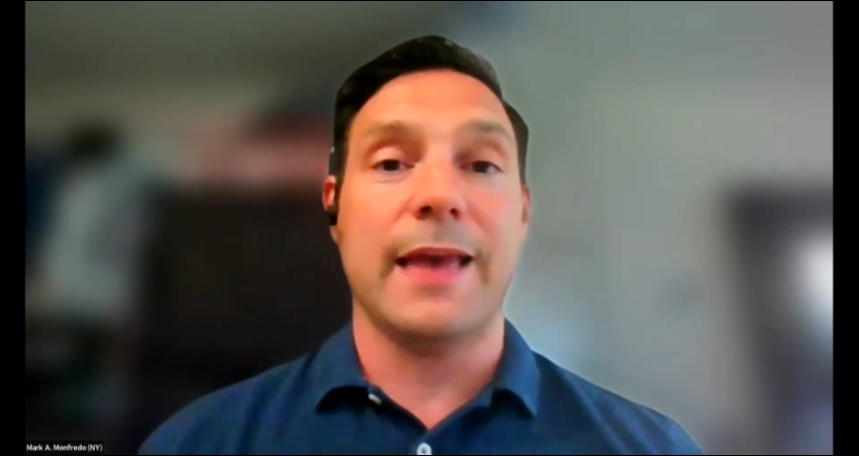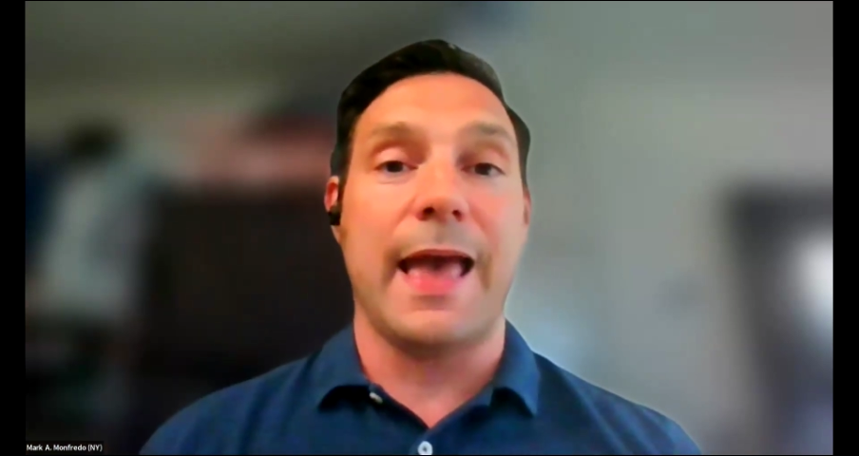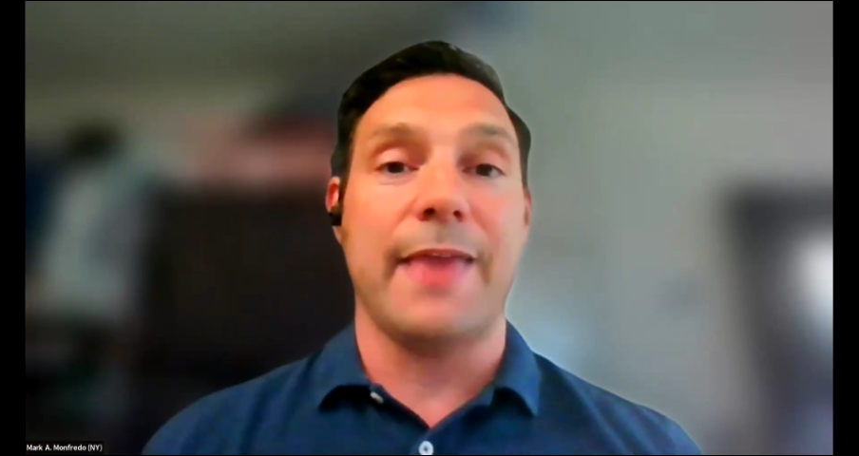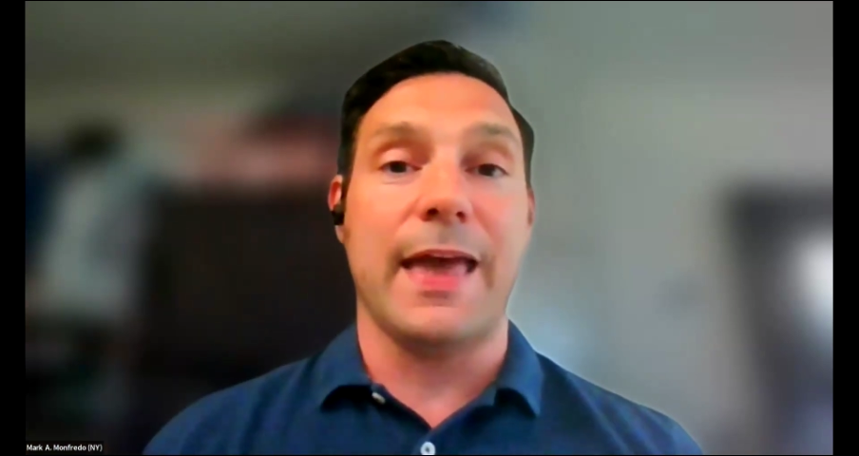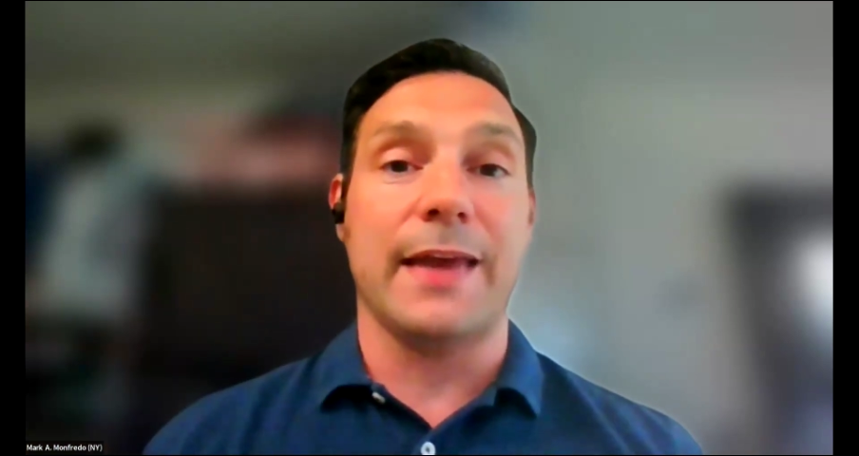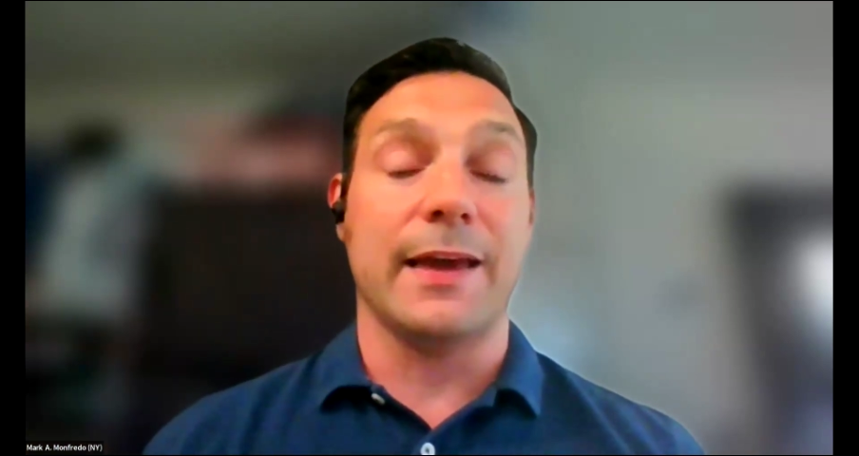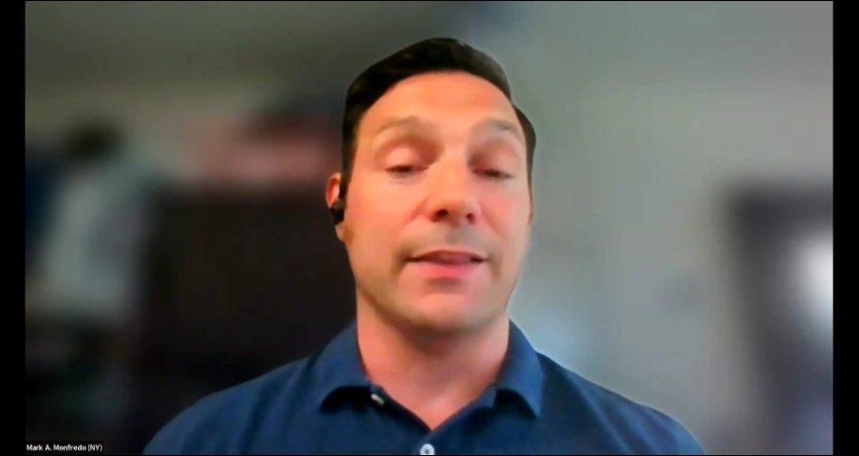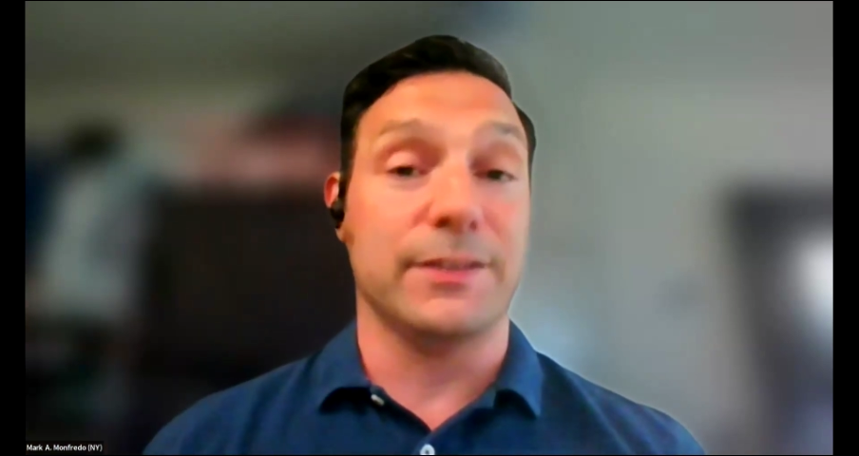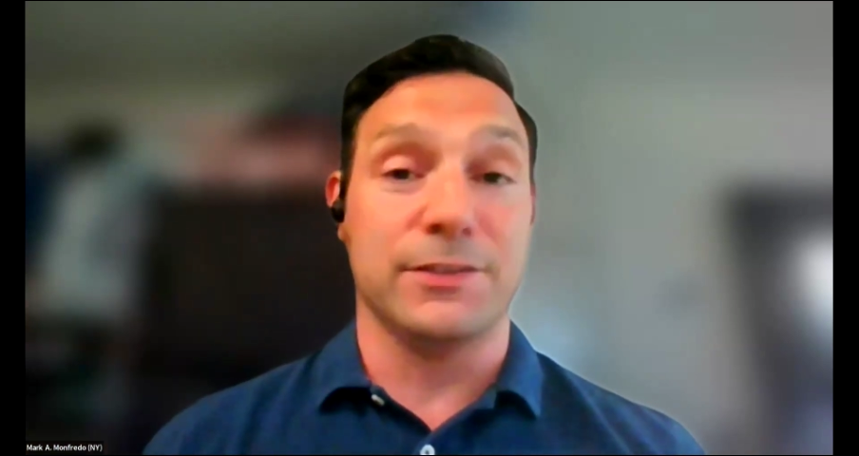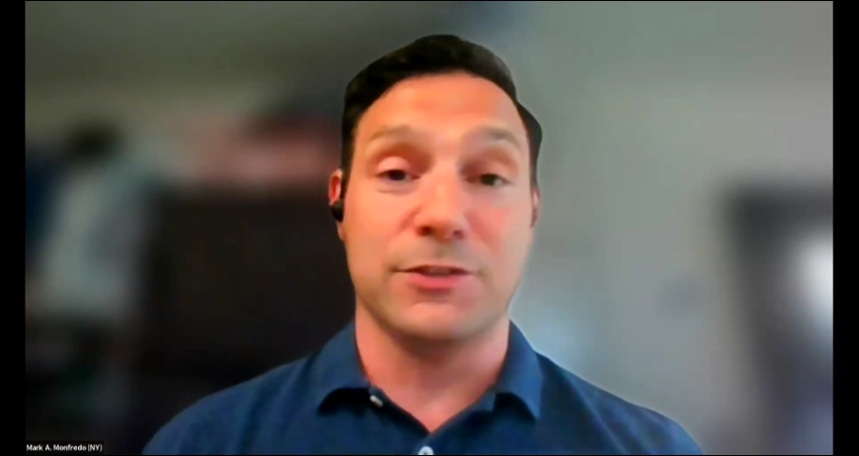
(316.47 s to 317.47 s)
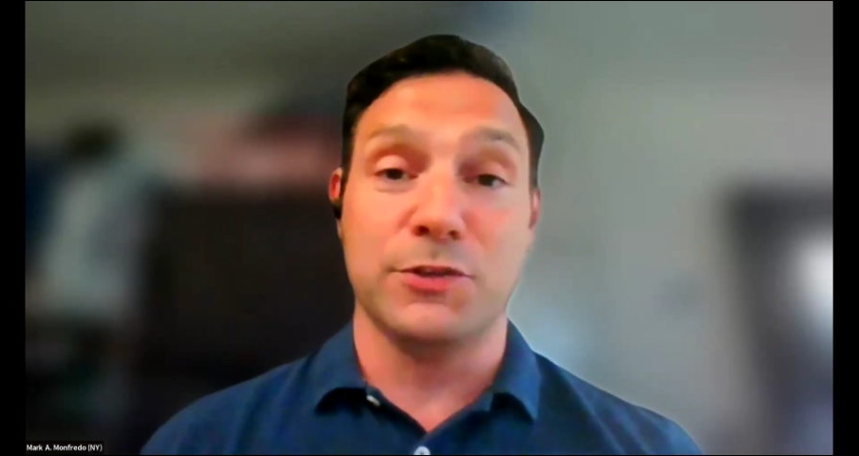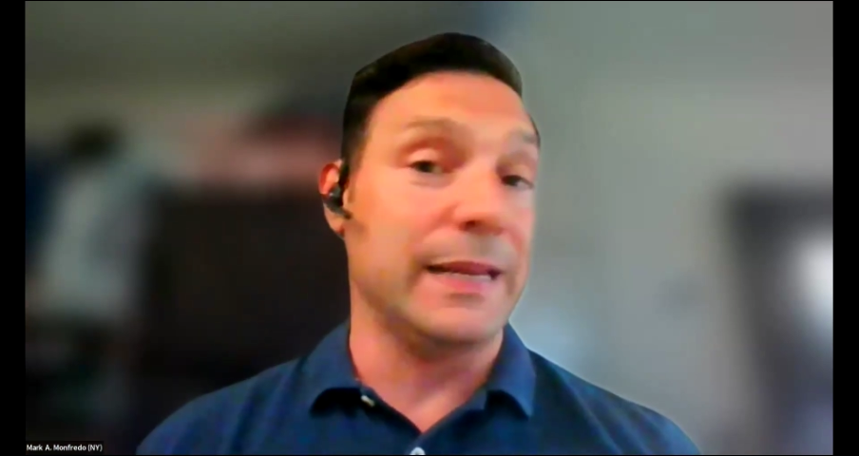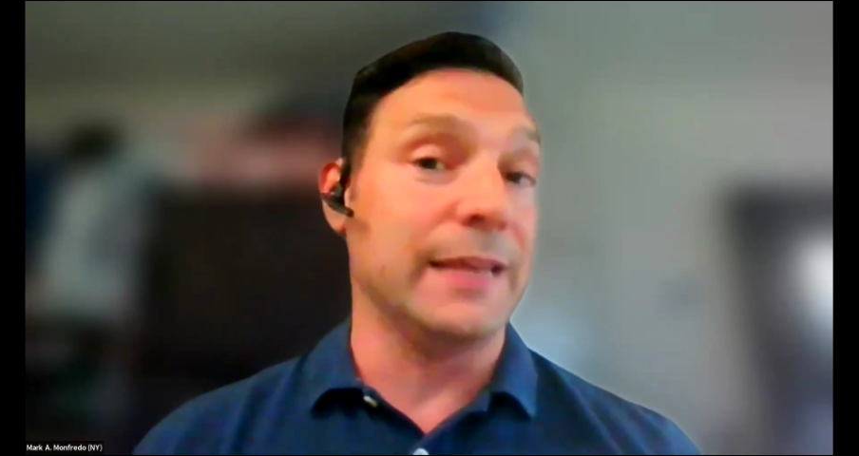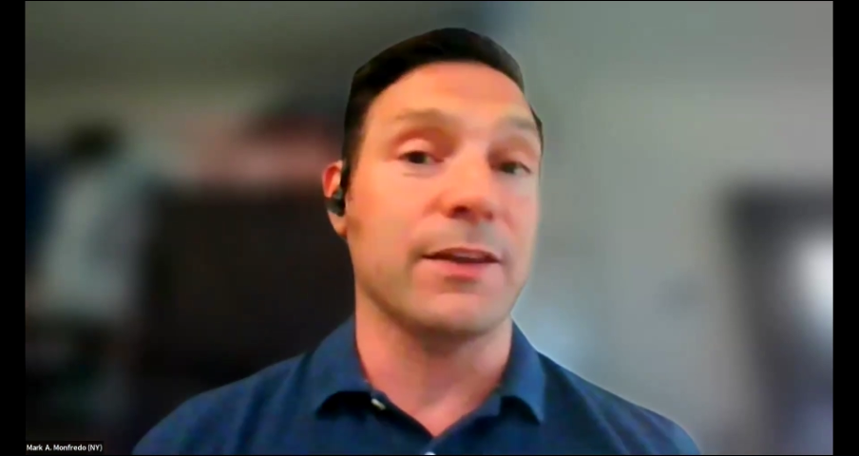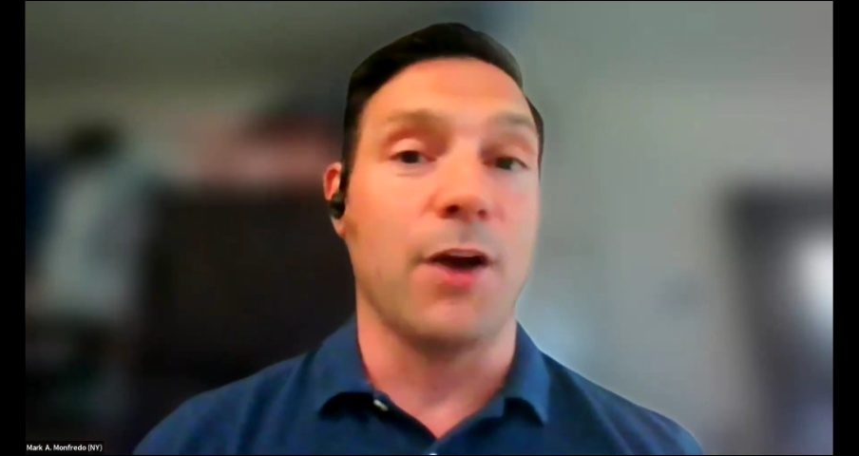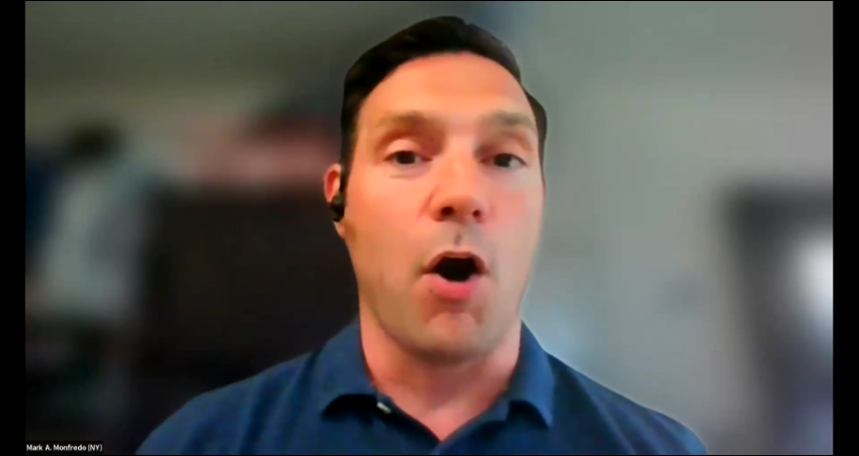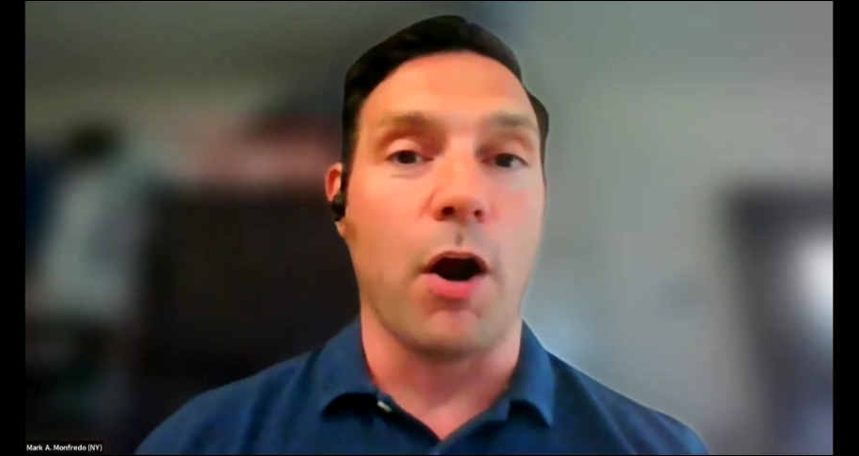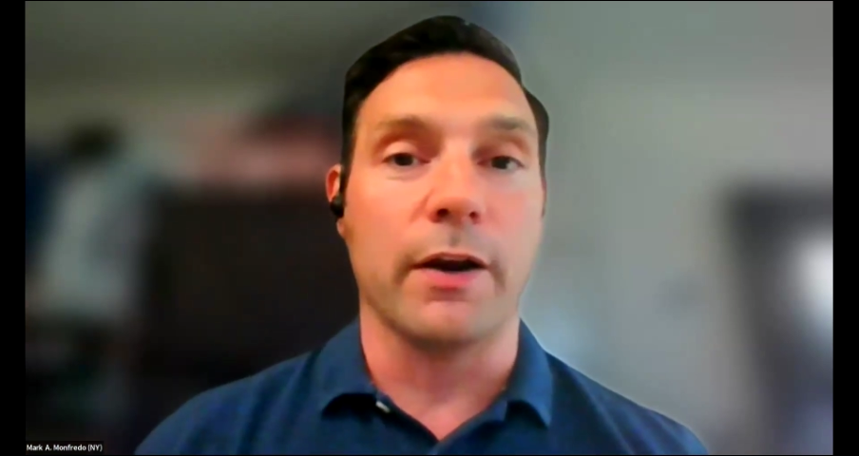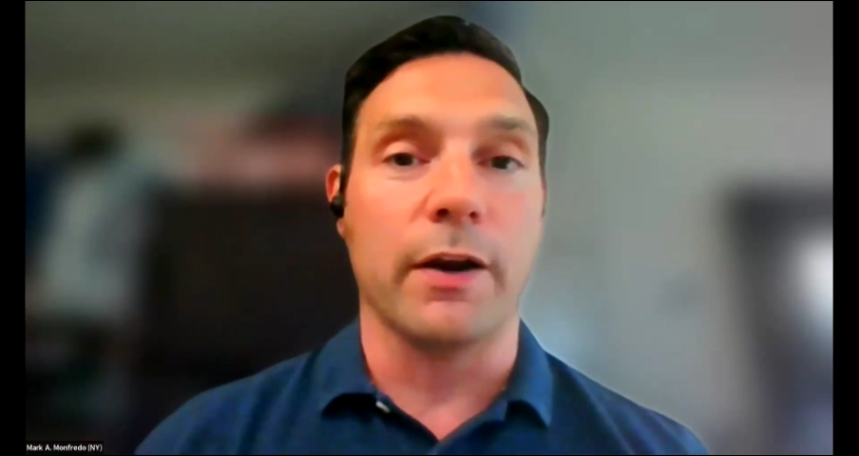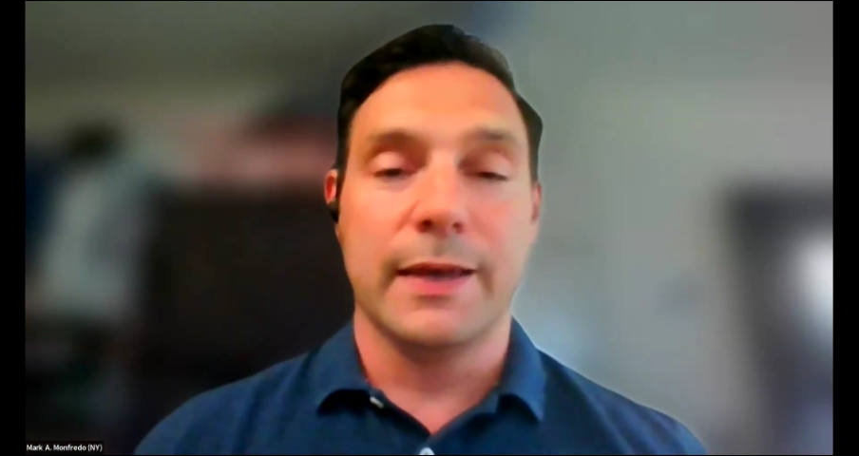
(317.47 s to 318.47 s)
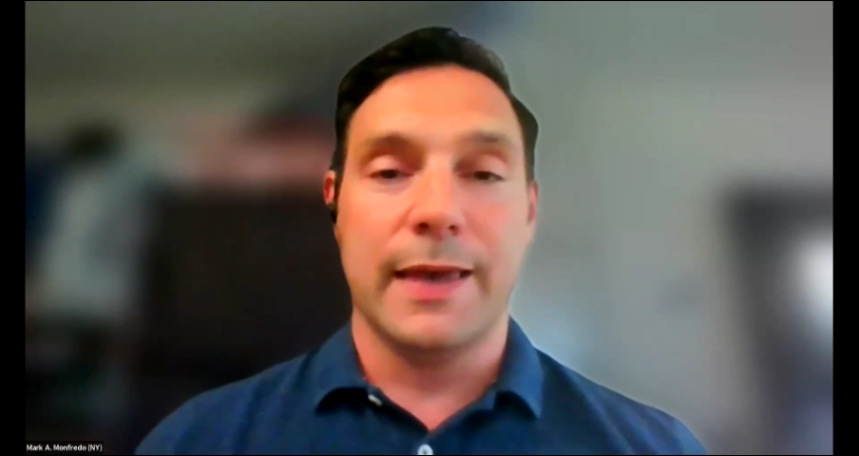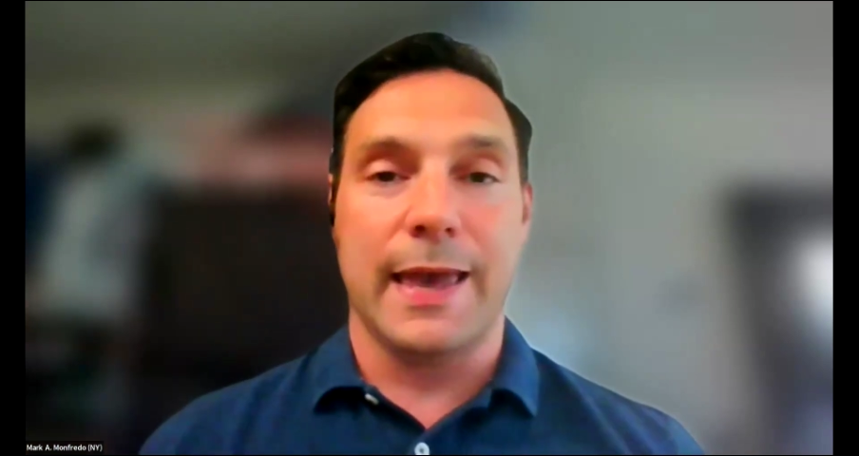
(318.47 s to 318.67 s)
and then I listen to it in the car.